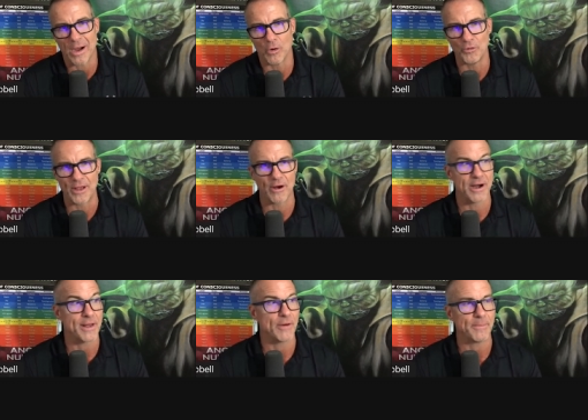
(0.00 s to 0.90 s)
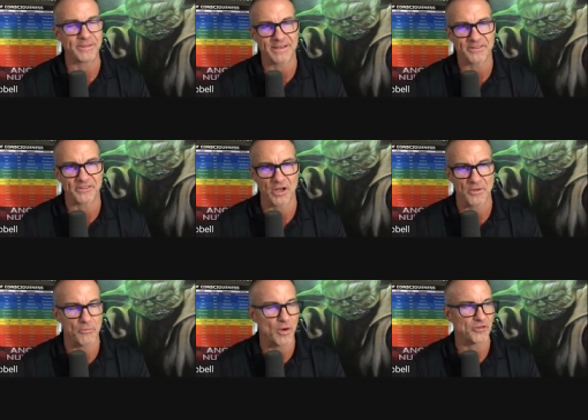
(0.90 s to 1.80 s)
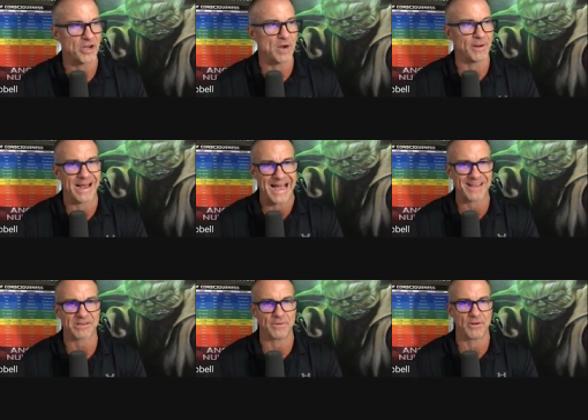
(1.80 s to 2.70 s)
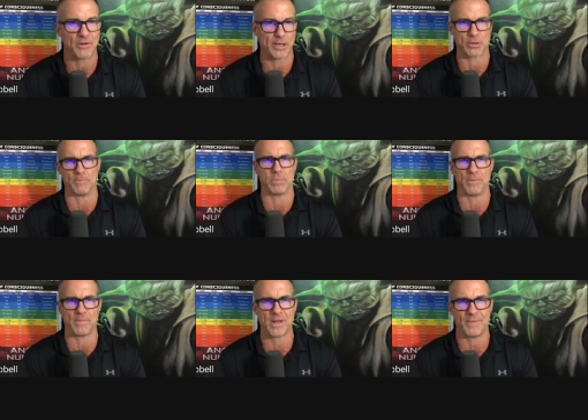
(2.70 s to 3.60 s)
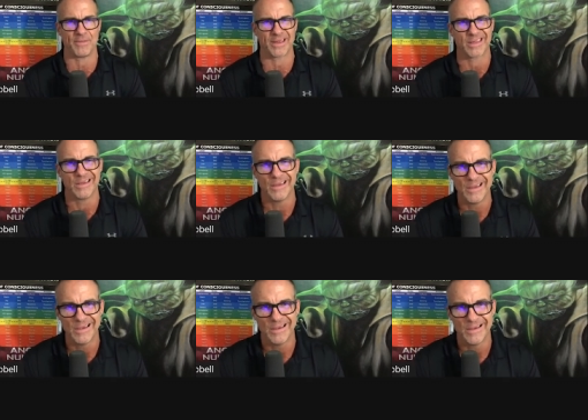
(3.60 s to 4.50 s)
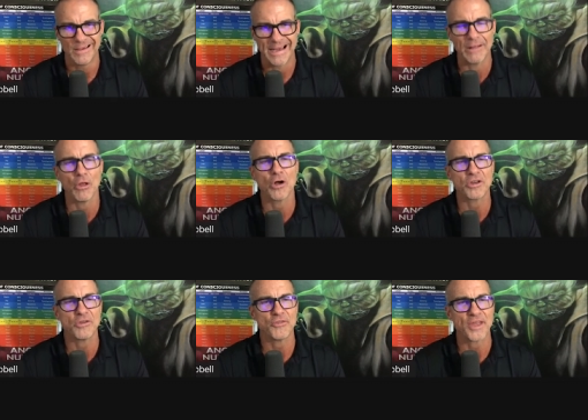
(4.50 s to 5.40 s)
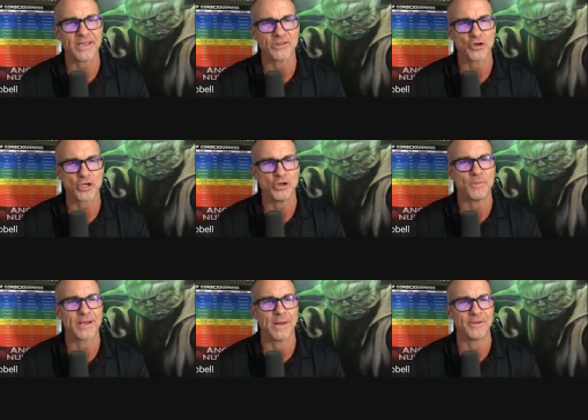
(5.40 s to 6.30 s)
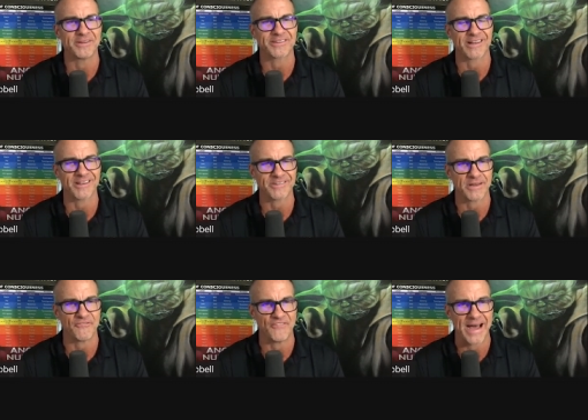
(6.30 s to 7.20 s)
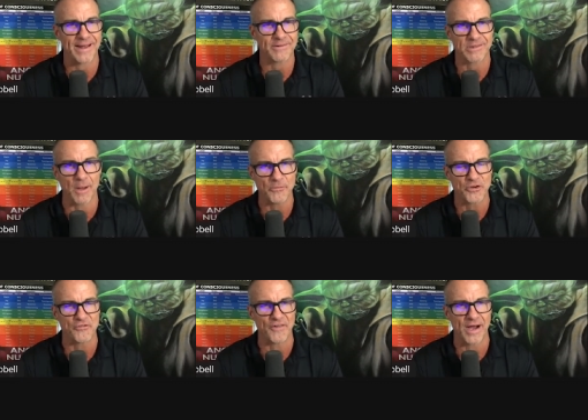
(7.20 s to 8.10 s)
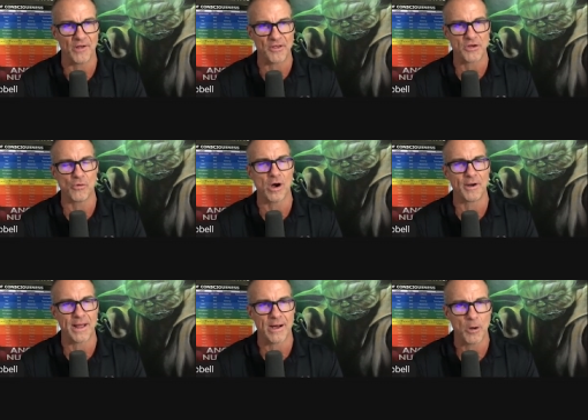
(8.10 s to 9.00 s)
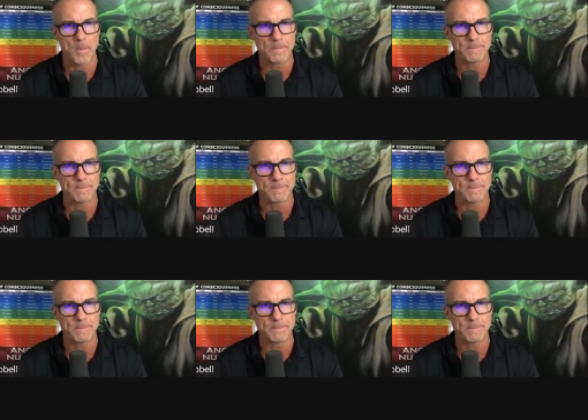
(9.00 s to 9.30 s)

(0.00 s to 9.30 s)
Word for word: how old they are anyway, but because it's on their questionnaire. But I ask them, and they're like, "I'm blah blah blah." I'm like, how long do you think it took you to become a disgusting fat dumpster file that you are now?